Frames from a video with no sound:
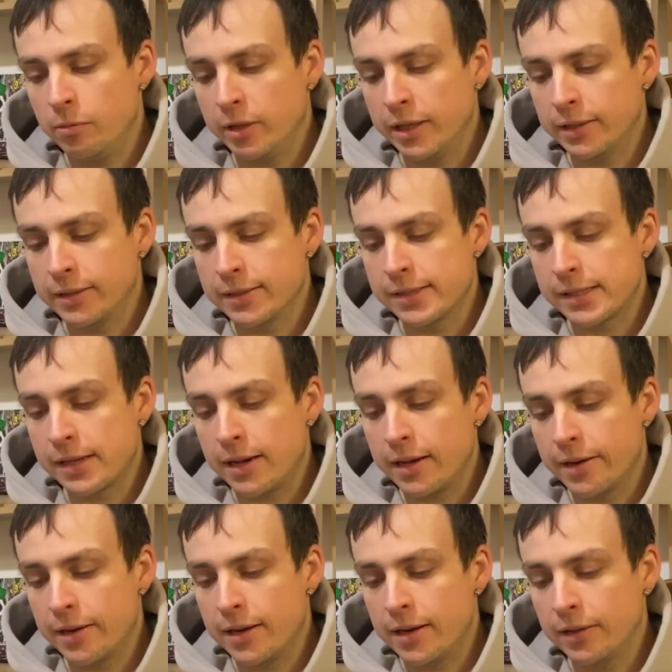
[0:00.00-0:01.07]
we get the
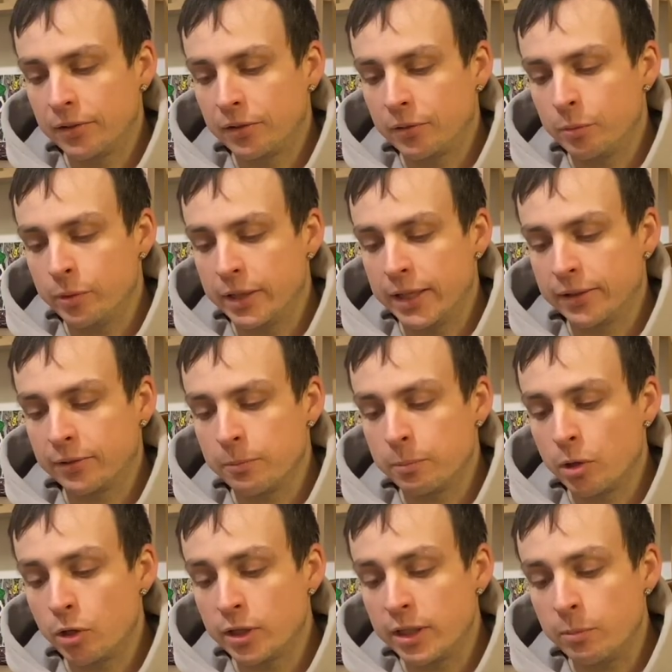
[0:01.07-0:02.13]
Stardust, we get some
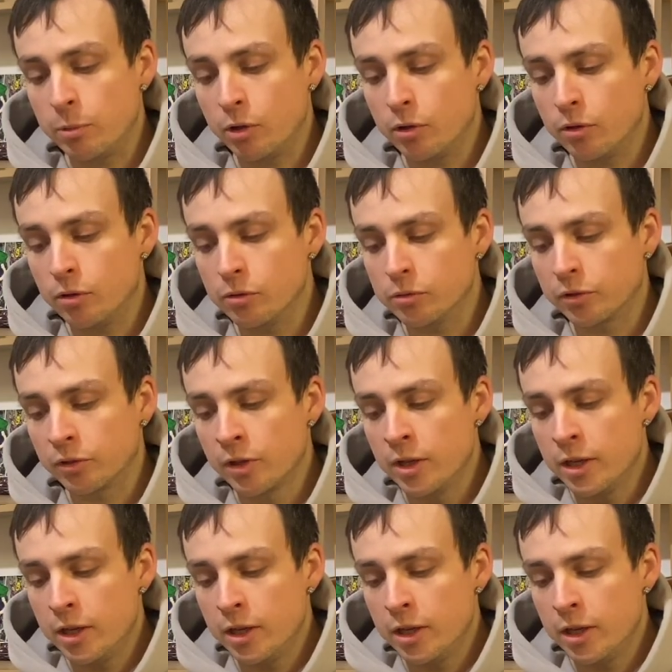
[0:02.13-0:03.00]
Pokeballs,